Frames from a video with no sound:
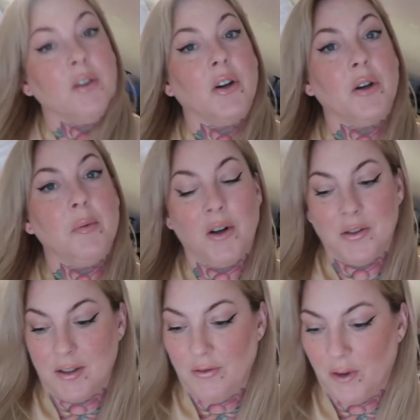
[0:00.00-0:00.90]
be very
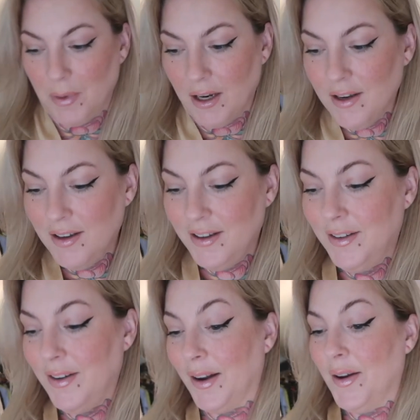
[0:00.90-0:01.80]
ballsy for me.
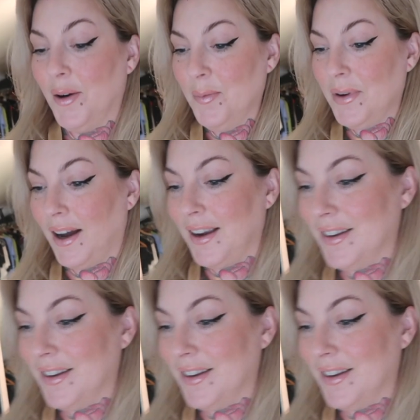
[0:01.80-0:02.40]
I hope I